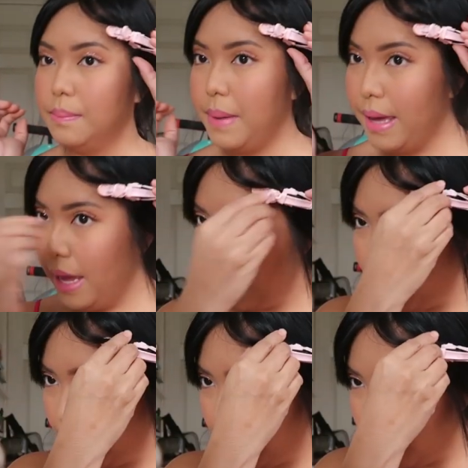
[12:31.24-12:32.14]
My
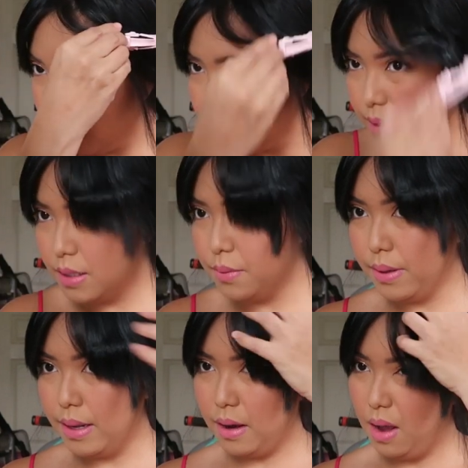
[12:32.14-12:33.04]
hair. This
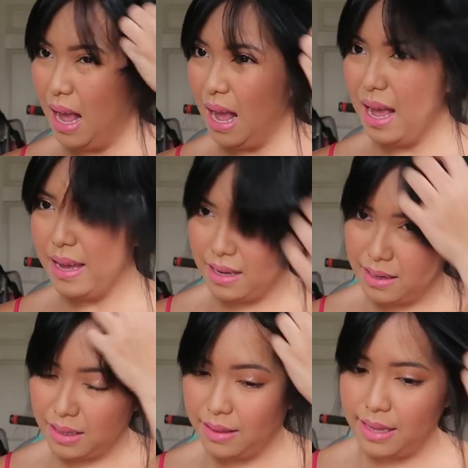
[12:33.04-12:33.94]
one lang. Ay!
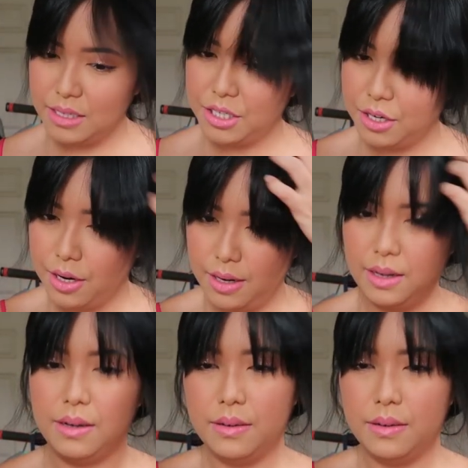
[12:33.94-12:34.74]
Nag-dent siya, girl.